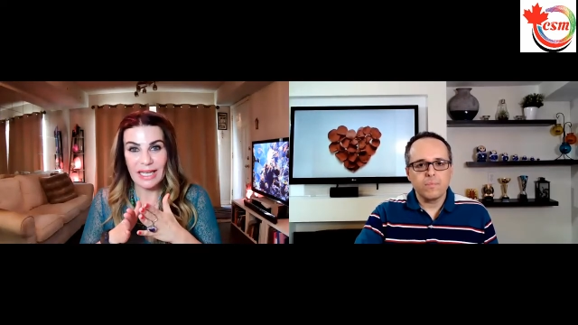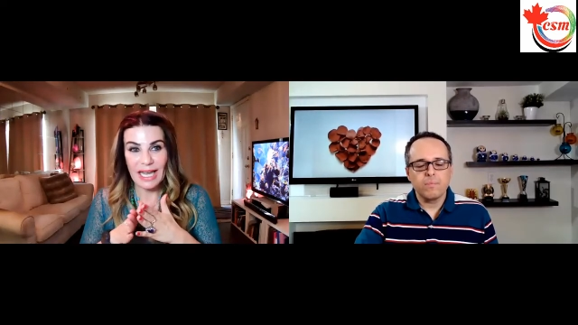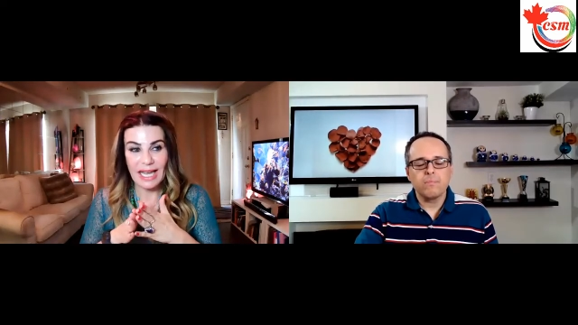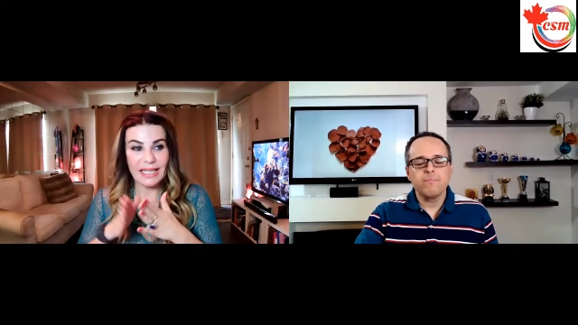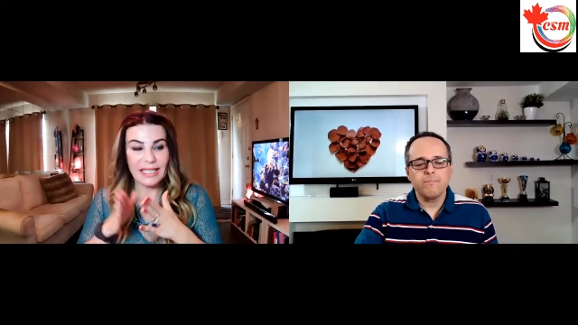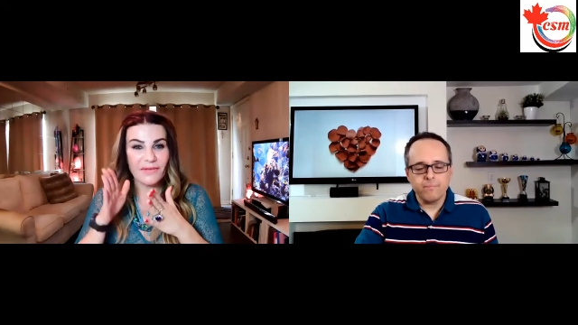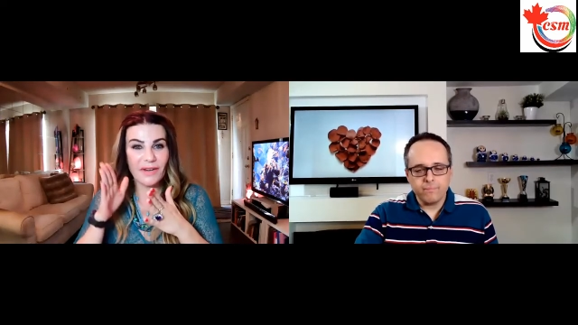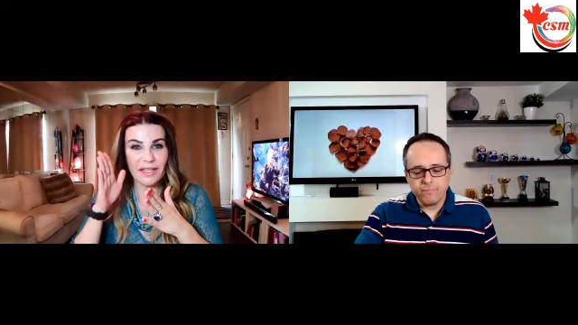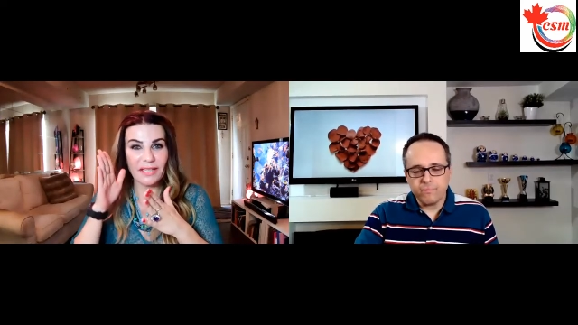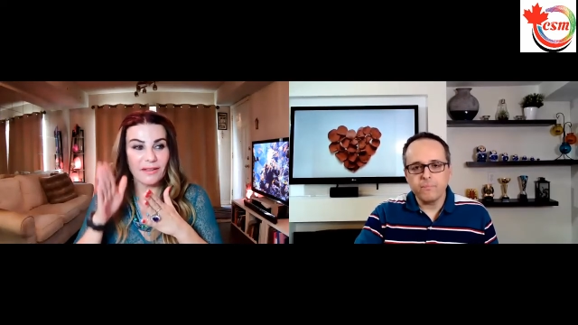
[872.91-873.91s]
Speaker 1: And it's
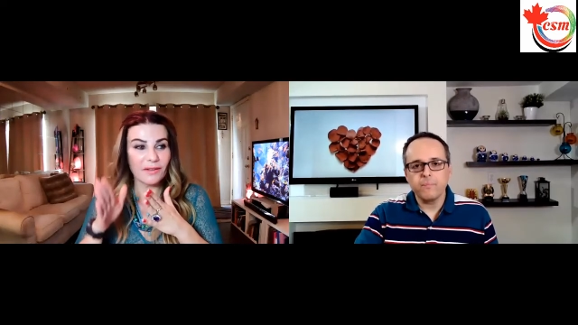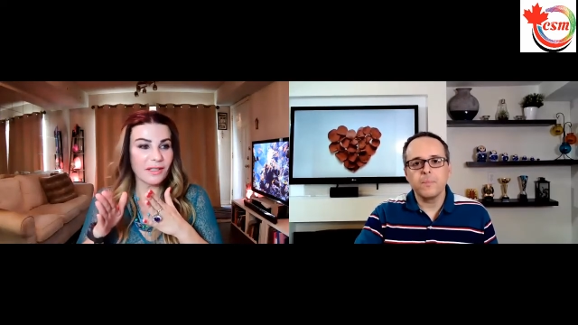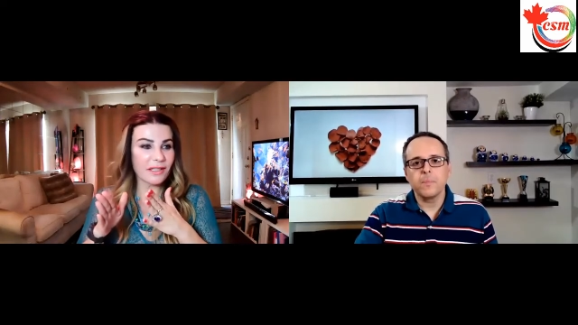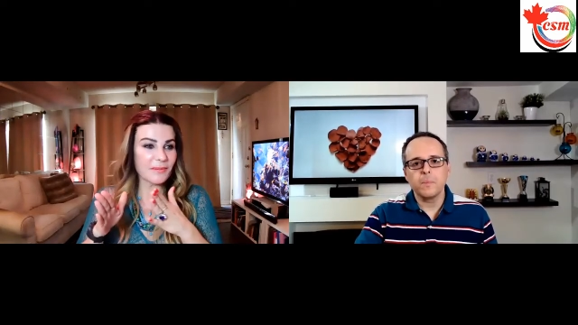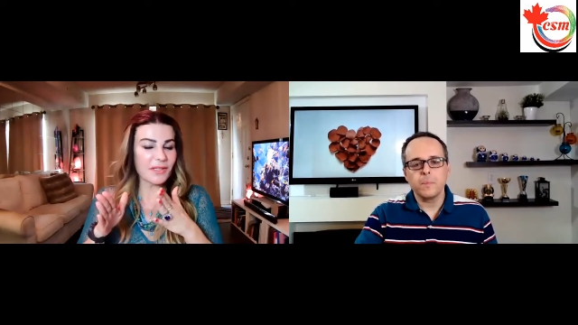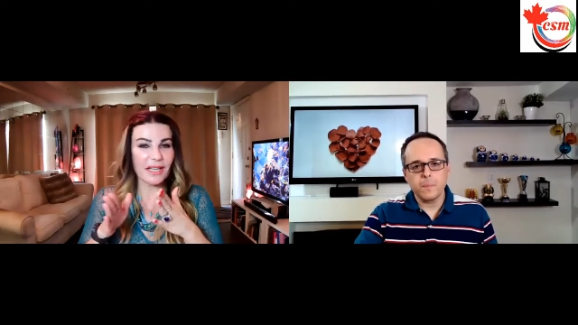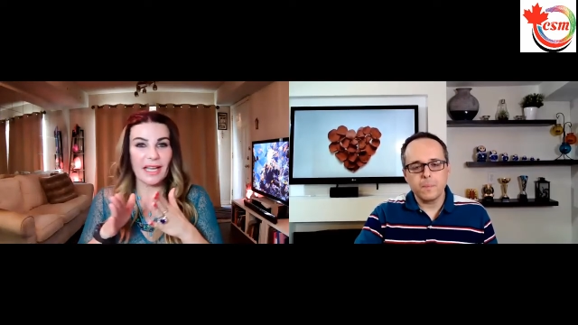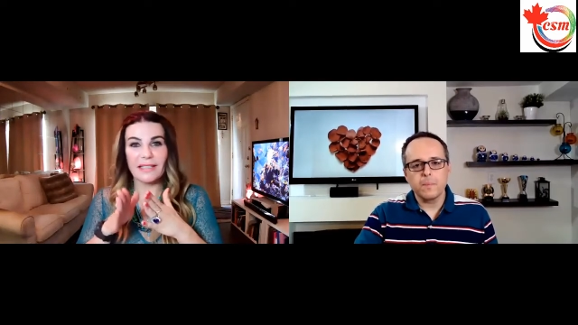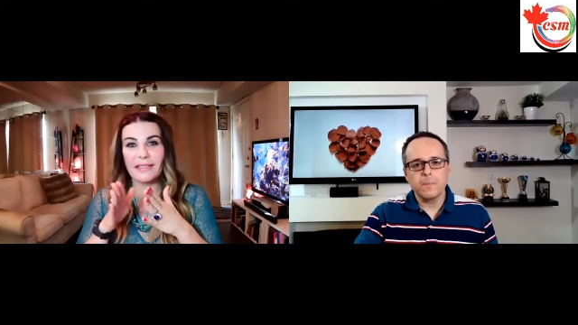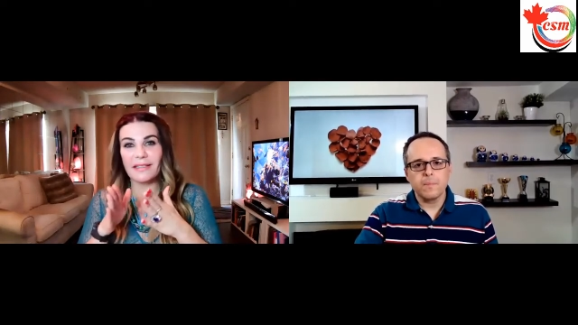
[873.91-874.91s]
very, oh, here comes the
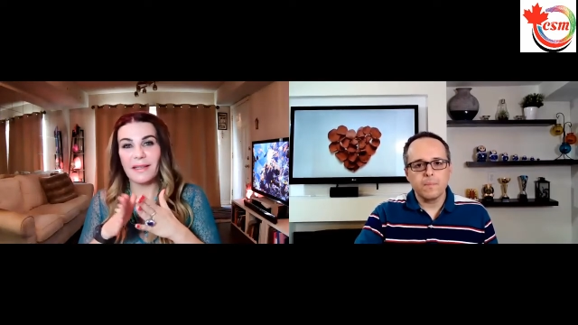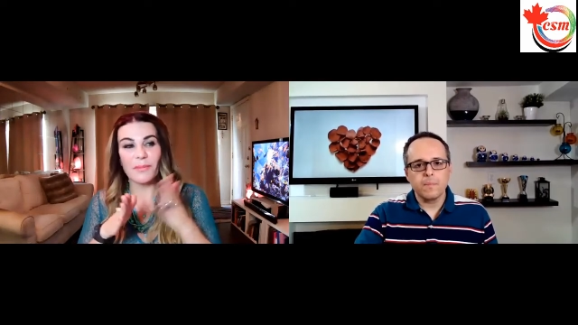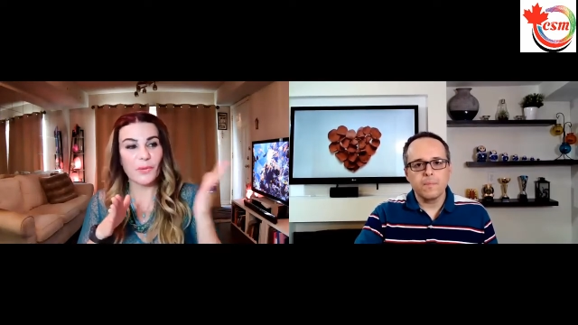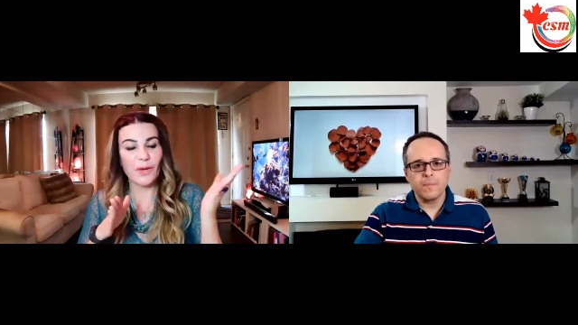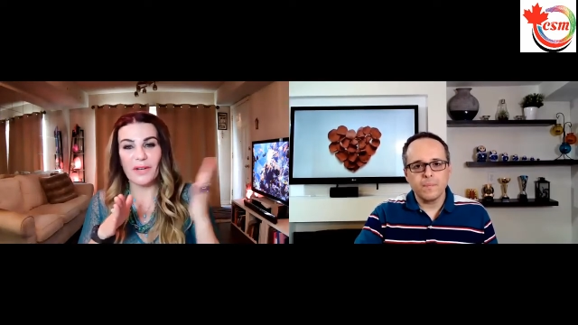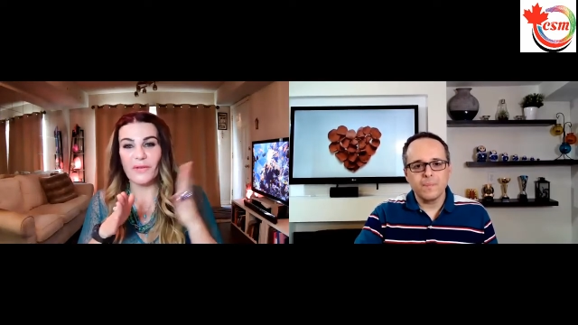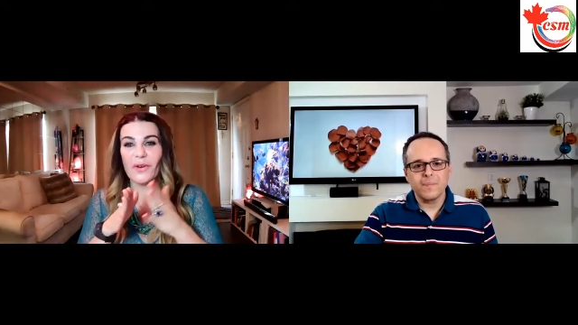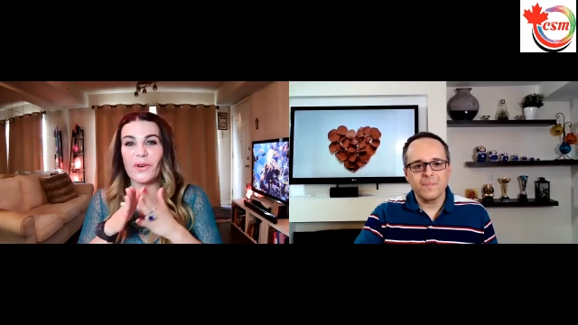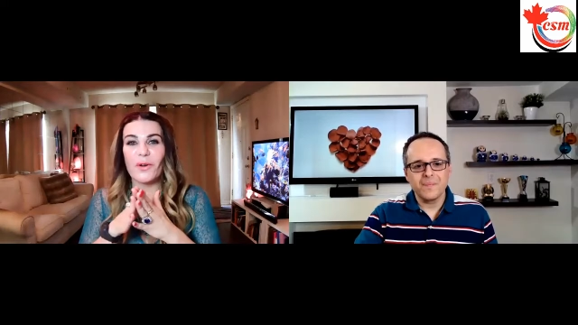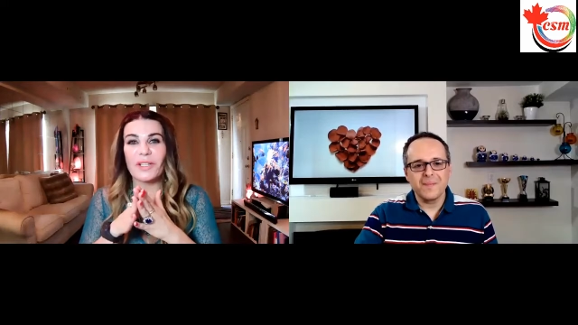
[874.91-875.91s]
cat. I've been waiting for
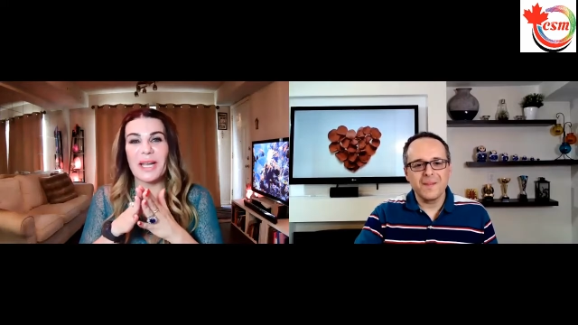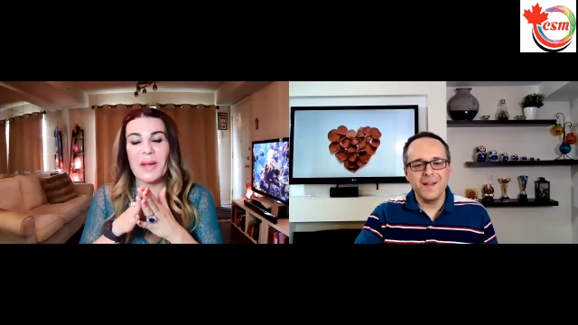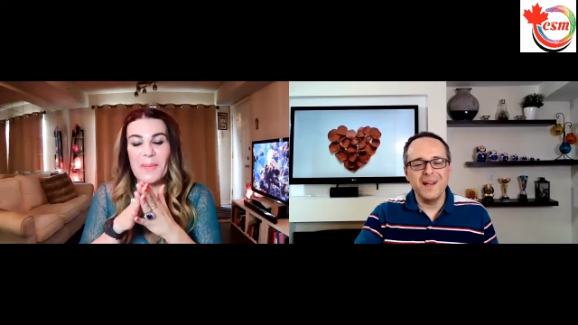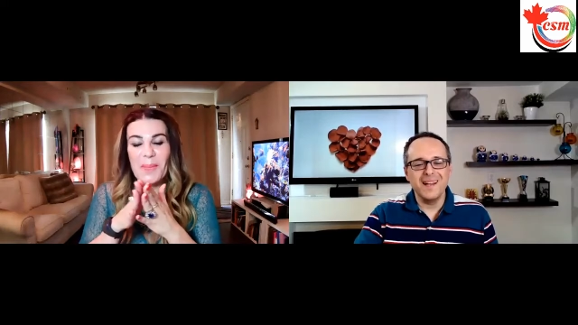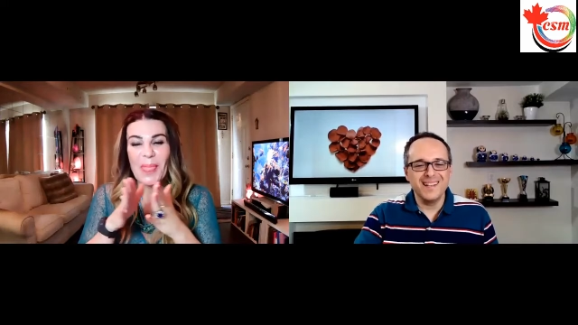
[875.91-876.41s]
her all day.